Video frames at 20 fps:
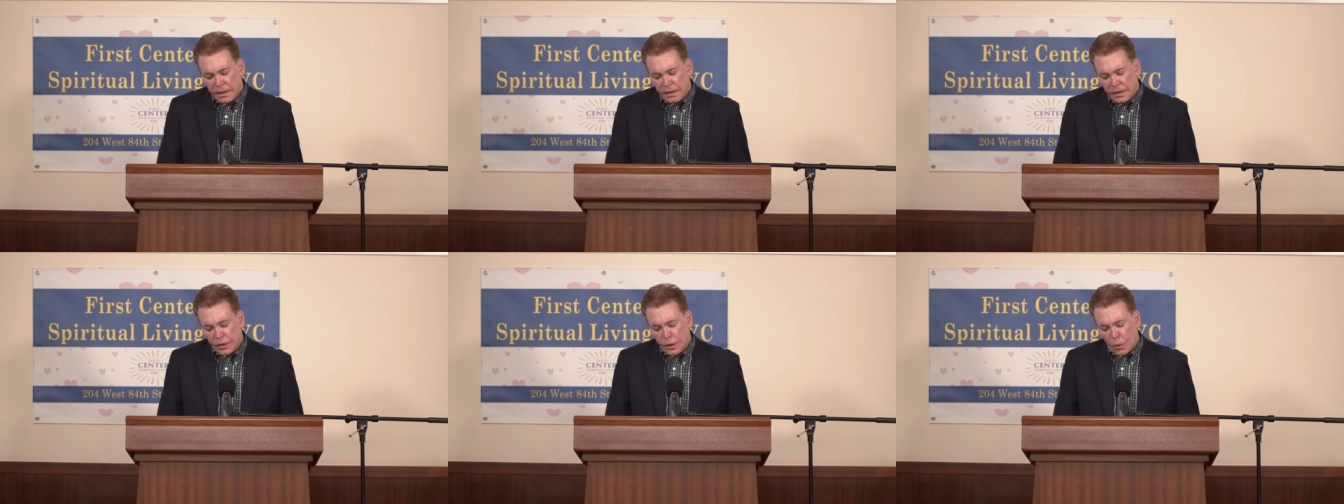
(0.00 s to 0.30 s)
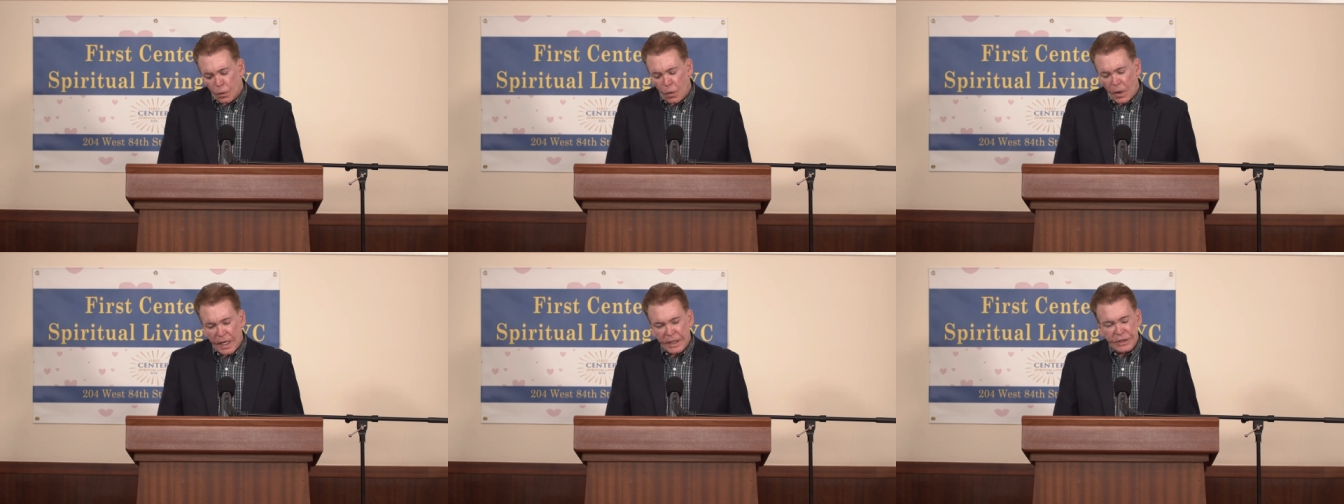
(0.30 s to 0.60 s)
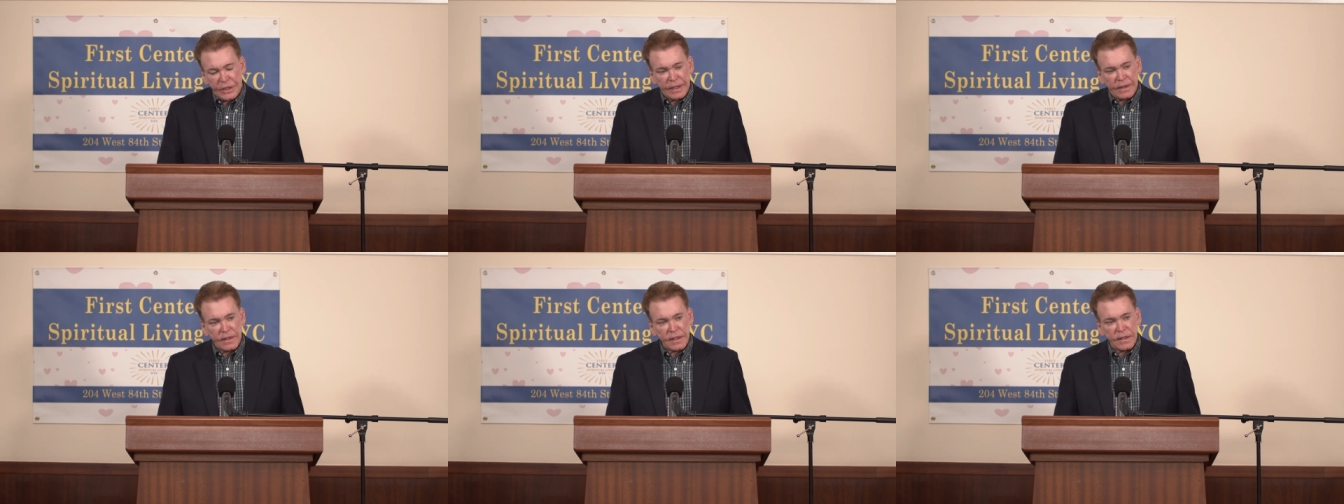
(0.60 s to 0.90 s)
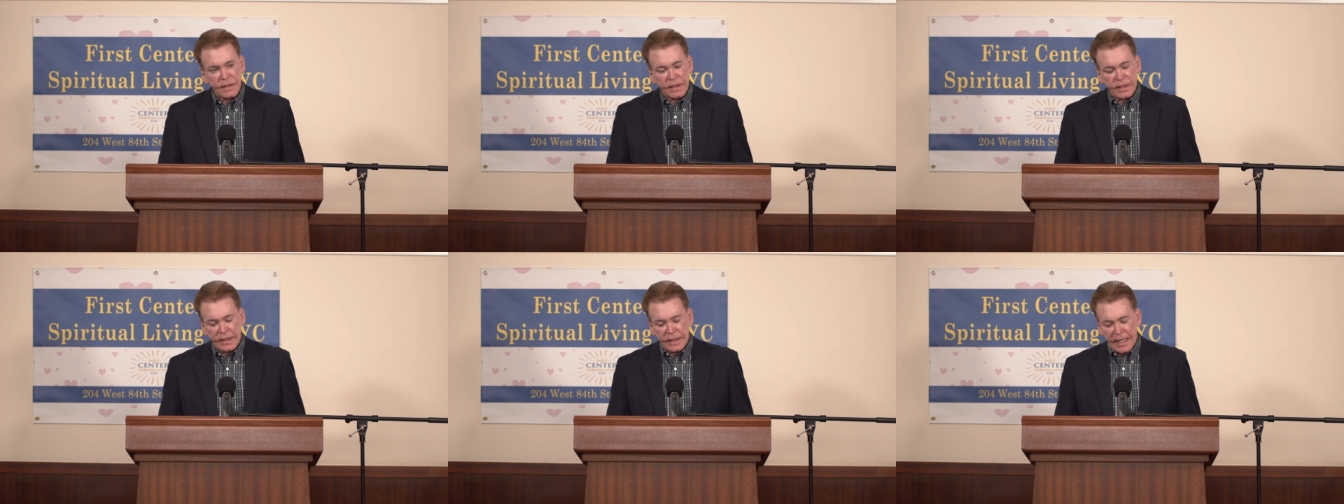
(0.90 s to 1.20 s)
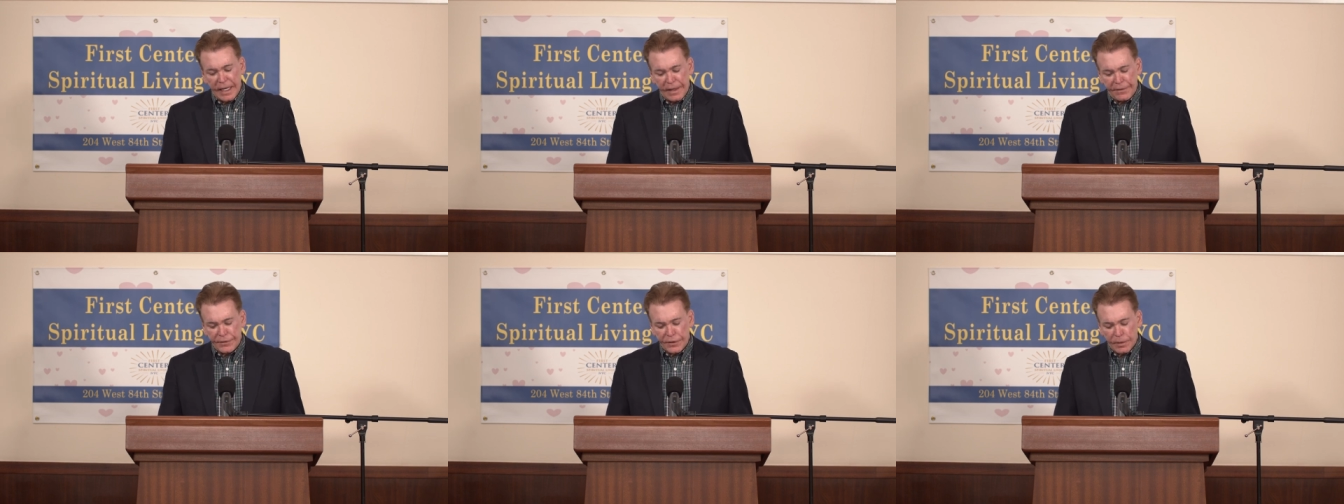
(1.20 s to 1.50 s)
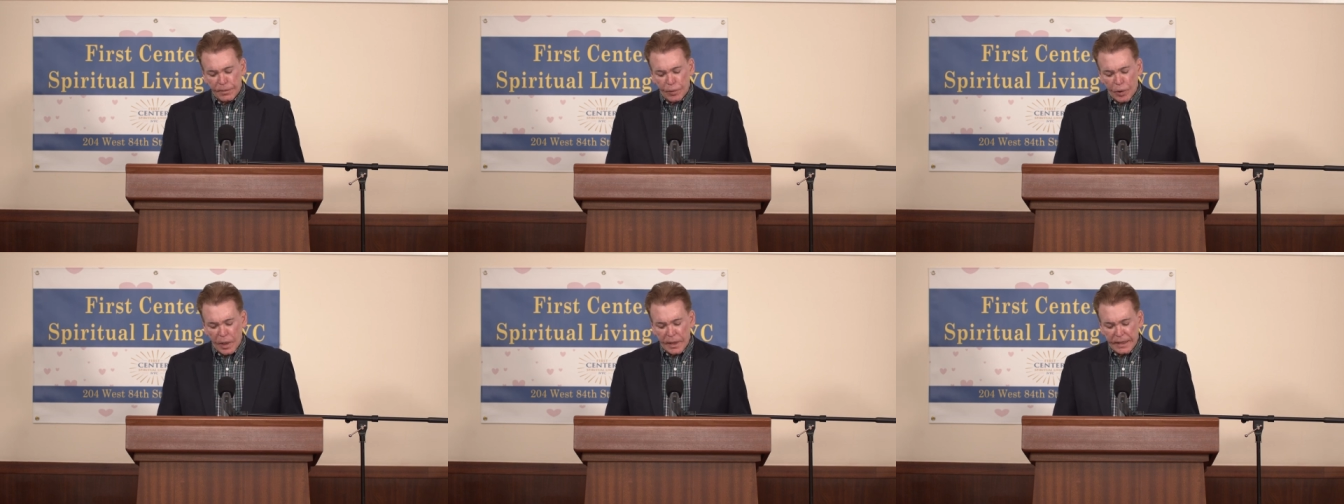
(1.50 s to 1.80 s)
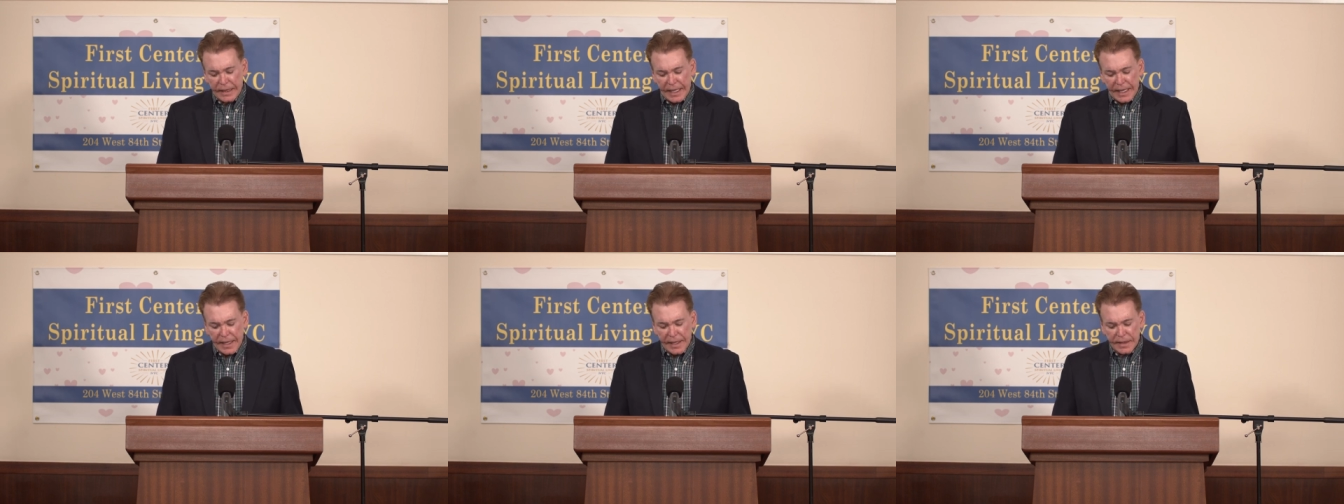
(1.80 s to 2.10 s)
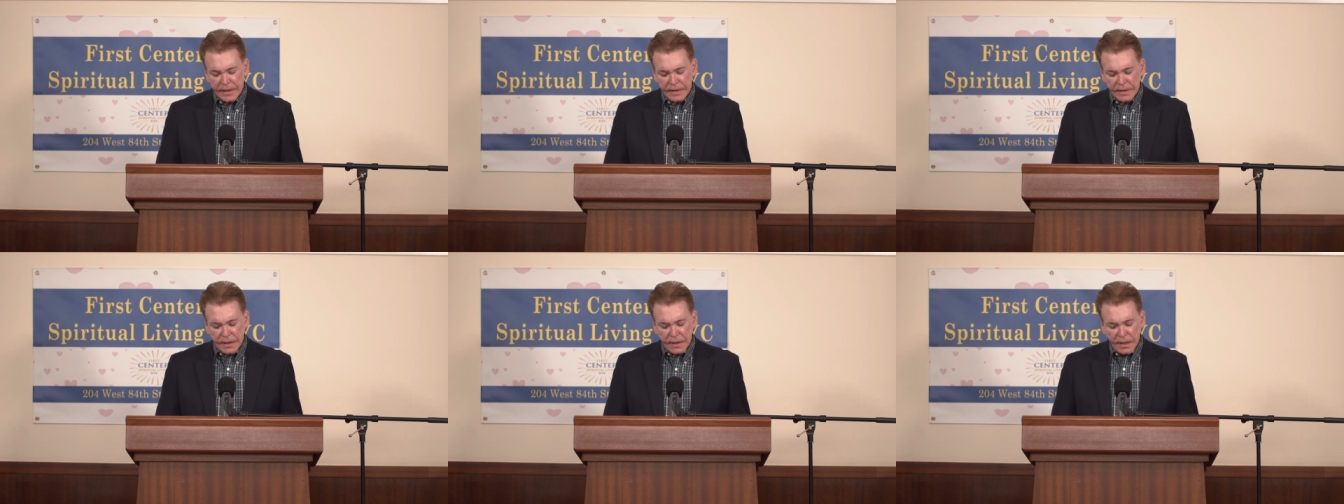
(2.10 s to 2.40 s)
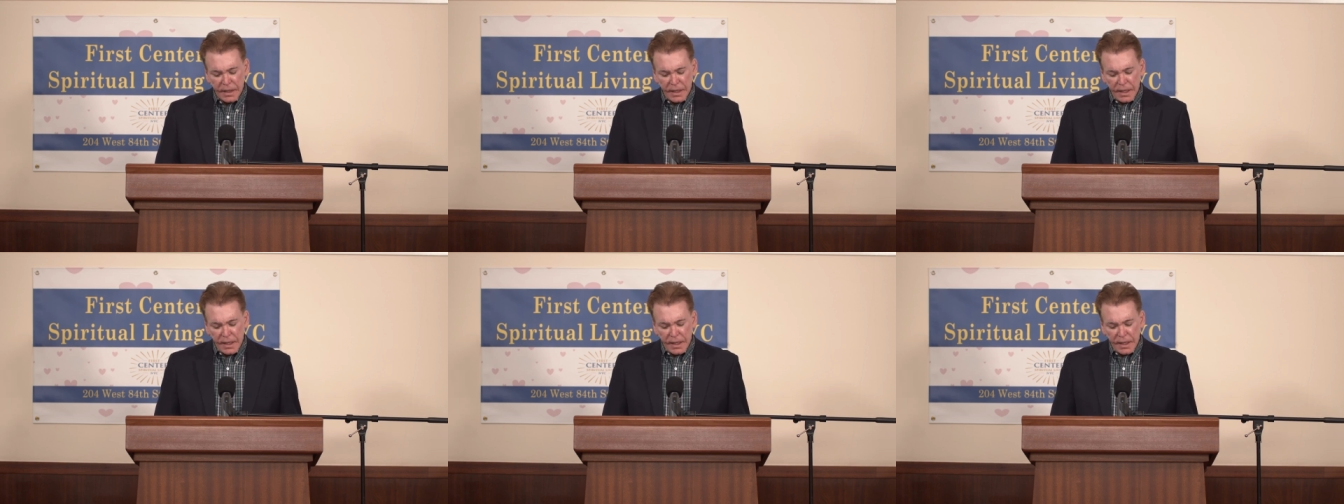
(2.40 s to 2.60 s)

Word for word: you're watching this in an after broadcast,